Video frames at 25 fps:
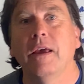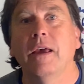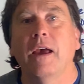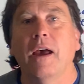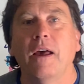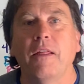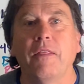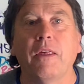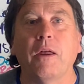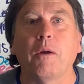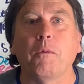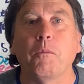
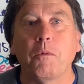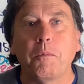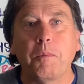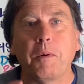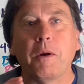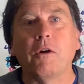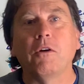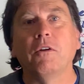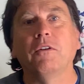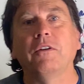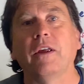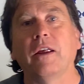And that
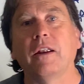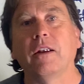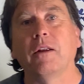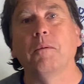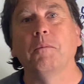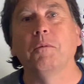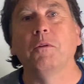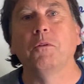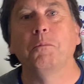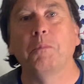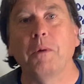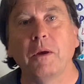repair
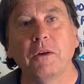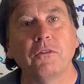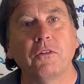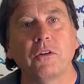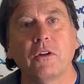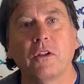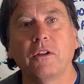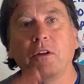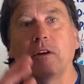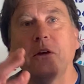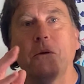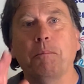addendum is
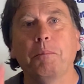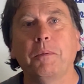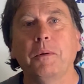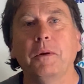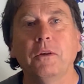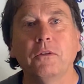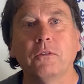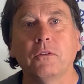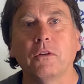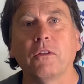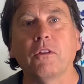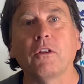basically a
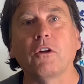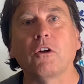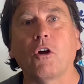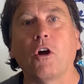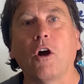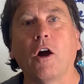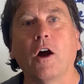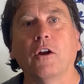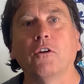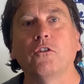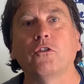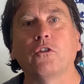piece of the
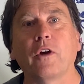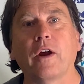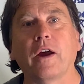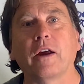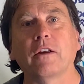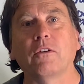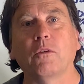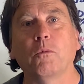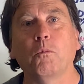contract.